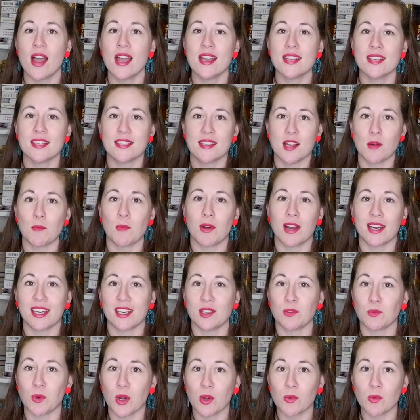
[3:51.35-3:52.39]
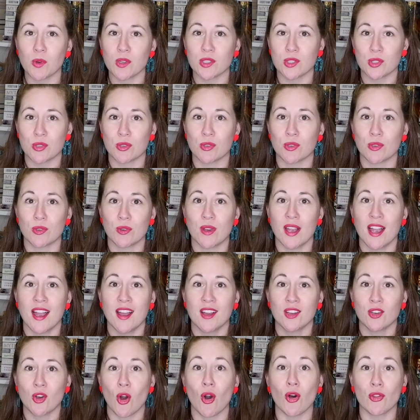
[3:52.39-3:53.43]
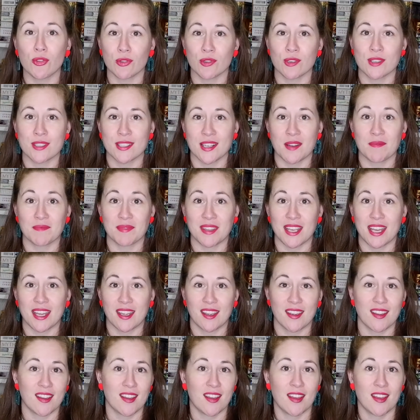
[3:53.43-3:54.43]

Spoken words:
someone in World War II got through something